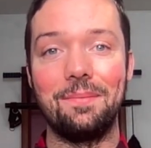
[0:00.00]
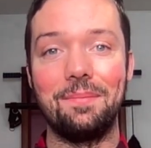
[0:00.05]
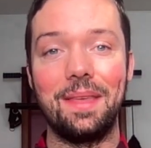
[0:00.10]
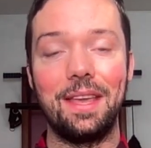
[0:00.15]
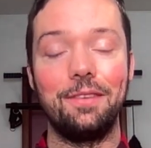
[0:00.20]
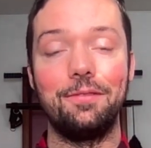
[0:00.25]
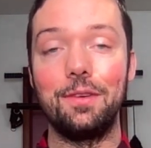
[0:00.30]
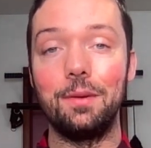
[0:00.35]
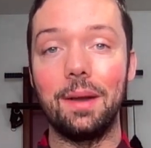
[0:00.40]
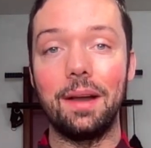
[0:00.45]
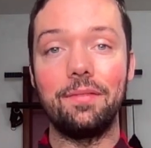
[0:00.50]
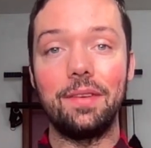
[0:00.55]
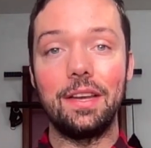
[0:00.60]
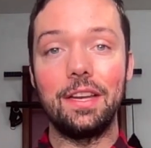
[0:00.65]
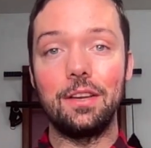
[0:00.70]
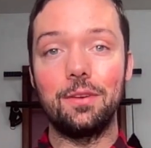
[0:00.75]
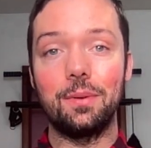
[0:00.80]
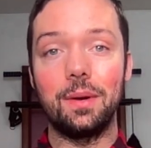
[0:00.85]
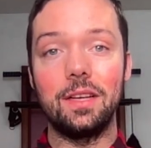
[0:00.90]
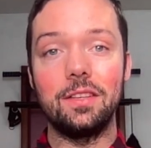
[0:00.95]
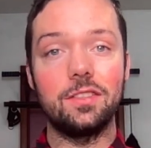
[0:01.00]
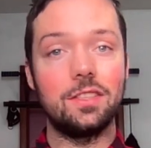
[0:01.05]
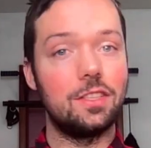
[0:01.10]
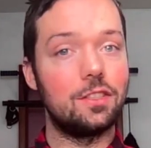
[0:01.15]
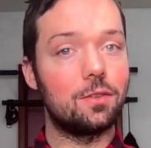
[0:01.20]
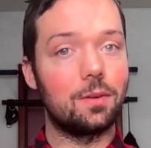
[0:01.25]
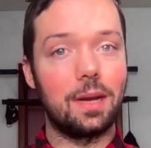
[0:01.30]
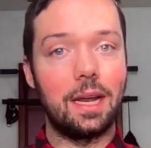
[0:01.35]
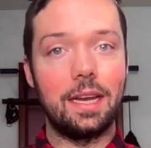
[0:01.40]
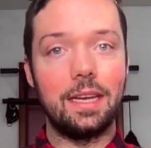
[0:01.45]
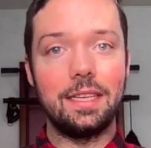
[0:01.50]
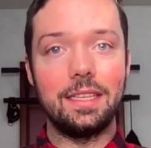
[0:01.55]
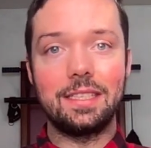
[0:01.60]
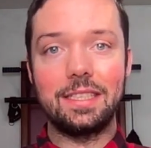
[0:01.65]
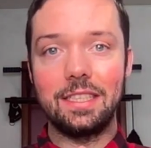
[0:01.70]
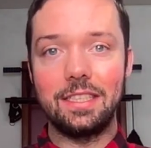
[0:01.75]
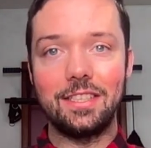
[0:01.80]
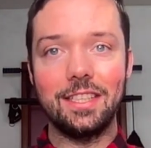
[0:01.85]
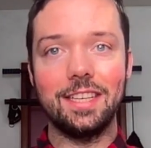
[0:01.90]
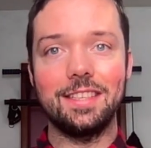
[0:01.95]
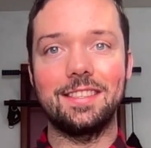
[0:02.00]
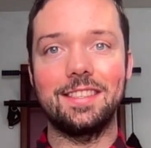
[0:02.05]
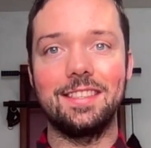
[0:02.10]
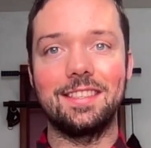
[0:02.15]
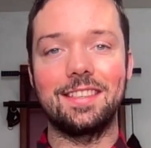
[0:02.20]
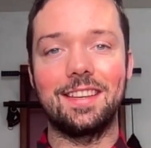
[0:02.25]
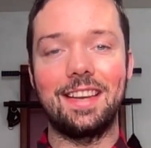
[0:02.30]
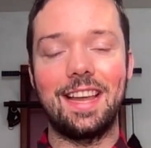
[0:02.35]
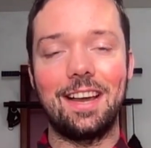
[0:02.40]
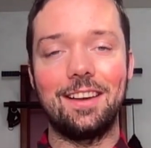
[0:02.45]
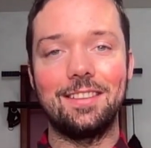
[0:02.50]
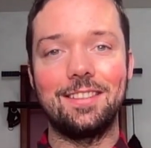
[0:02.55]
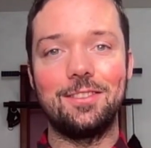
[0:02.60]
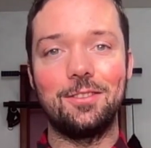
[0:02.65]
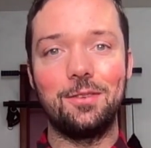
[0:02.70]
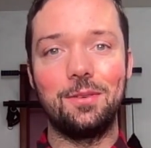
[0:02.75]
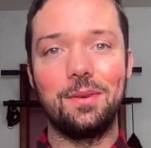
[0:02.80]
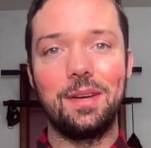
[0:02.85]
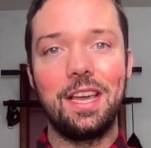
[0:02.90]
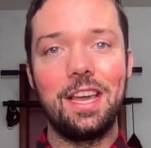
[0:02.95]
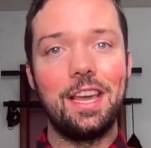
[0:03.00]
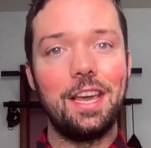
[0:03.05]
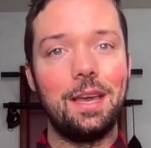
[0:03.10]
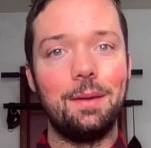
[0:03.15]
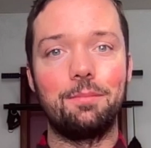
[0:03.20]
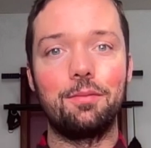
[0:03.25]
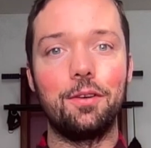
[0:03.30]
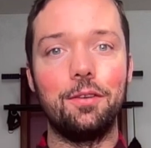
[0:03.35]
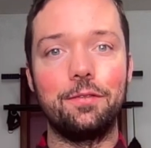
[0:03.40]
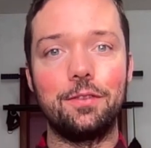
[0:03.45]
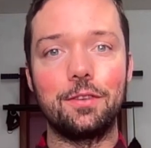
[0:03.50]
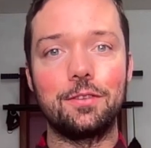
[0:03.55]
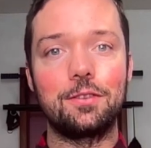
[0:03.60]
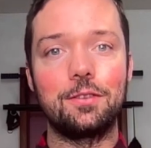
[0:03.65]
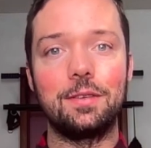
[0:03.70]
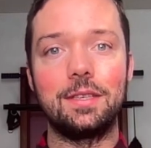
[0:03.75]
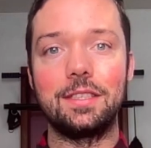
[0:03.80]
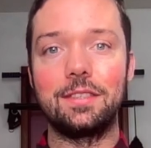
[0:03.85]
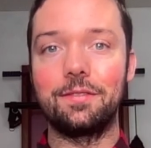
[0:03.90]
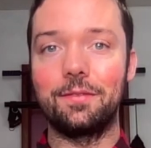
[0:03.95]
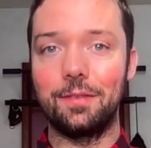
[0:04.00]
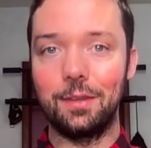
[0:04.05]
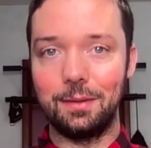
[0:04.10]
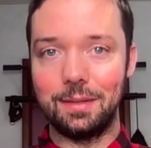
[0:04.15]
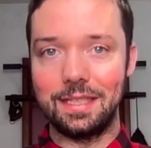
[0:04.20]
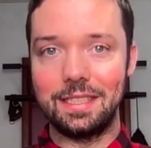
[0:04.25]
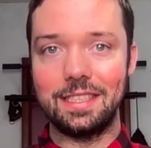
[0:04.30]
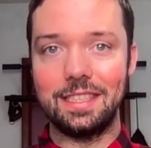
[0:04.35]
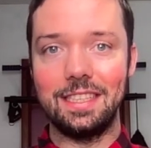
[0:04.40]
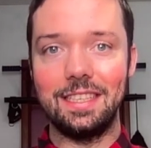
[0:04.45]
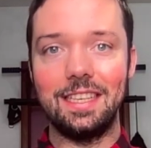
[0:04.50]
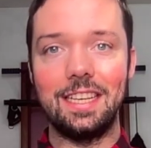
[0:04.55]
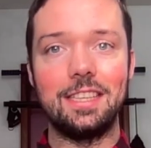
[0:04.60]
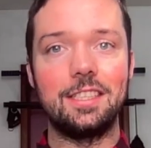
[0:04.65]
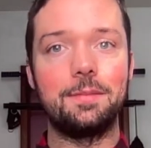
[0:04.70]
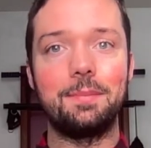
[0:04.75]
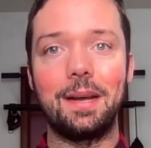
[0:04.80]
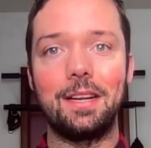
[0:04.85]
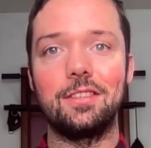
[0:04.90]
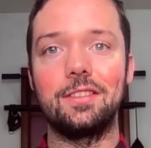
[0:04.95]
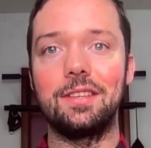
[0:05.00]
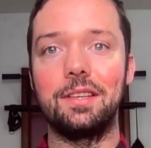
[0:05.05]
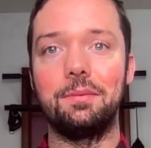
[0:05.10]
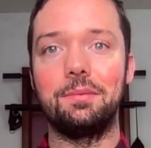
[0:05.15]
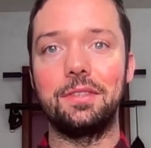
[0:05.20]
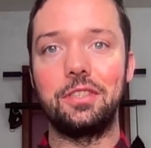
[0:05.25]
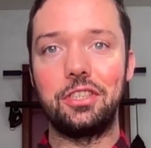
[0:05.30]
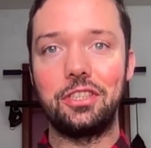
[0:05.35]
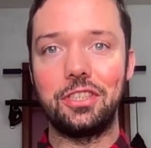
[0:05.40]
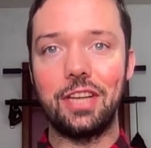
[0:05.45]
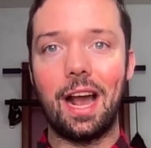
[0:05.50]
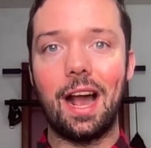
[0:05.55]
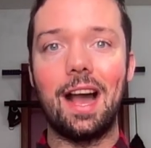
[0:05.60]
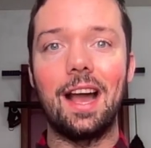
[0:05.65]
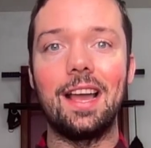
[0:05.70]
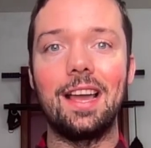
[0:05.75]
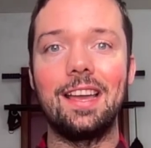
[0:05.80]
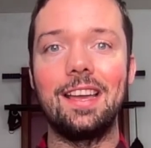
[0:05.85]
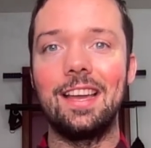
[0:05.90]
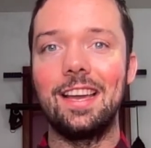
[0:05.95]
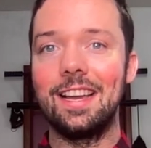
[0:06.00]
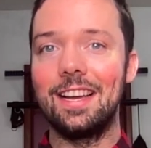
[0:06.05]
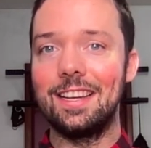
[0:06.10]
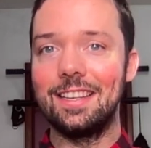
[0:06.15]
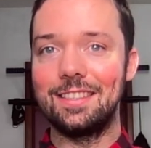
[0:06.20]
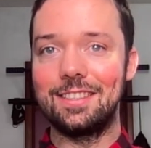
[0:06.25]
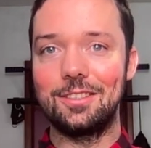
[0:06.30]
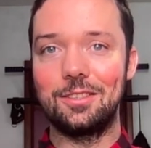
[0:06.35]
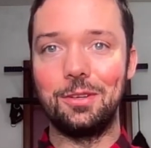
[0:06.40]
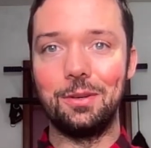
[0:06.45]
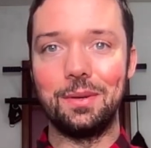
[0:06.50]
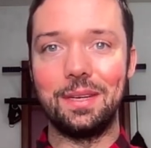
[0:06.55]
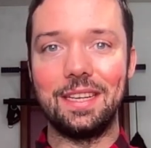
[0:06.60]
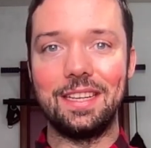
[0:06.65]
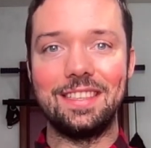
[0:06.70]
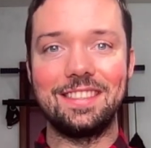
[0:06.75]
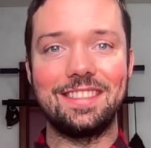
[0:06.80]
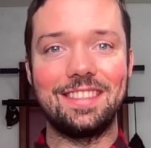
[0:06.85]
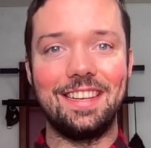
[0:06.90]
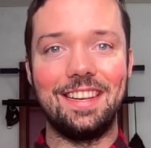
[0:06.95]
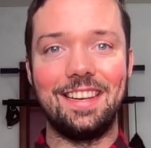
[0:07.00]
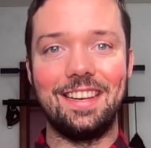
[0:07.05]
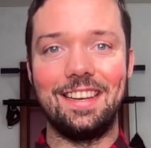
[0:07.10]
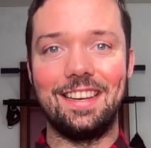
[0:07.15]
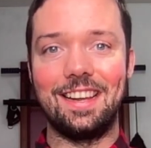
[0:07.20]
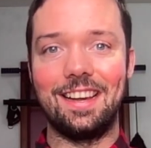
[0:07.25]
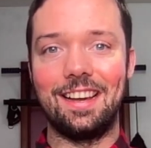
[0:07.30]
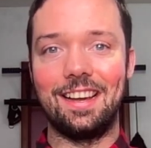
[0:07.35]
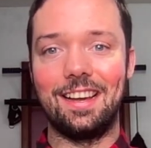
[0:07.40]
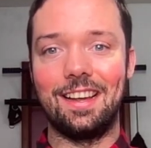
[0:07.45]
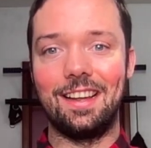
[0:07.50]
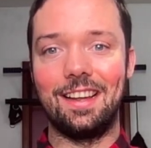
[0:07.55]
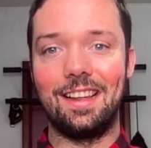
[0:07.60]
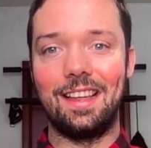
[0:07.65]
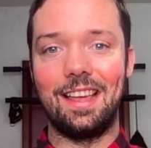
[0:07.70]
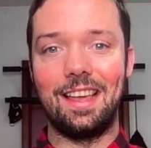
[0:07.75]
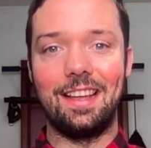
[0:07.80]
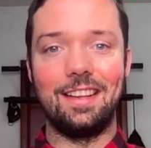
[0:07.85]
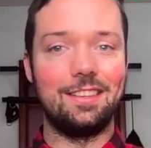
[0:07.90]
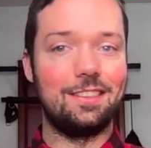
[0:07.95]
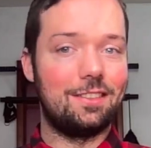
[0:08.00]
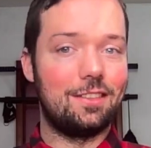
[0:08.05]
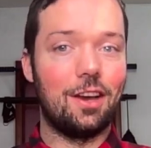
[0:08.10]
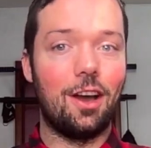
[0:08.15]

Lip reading: If you have any questions or any suggestions on how to improve your students' fluency, especially with shy students and to